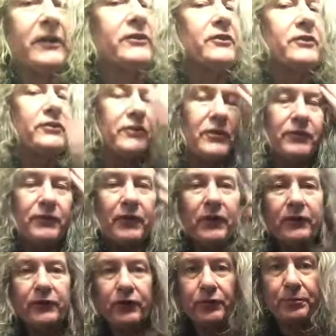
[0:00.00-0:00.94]
so
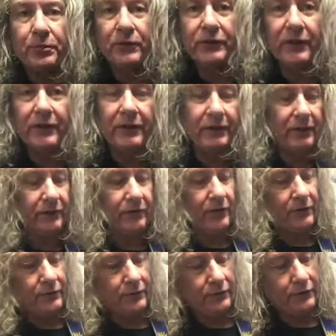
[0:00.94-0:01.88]
far I've just presented this
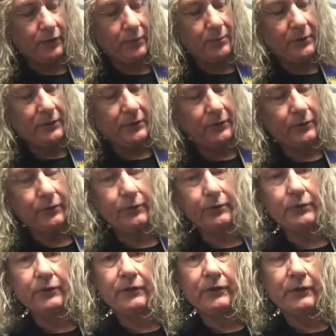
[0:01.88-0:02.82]
over a dominant
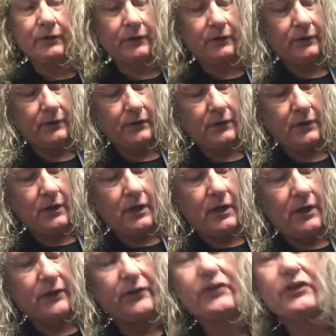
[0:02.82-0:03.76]
chord,
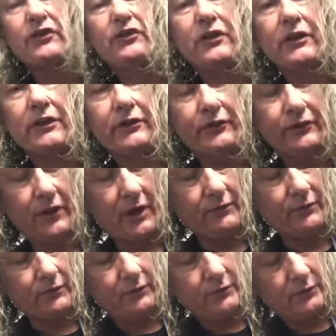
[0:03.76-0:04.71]
and this is
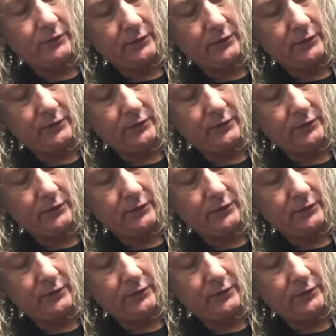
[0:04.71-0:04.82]
D7.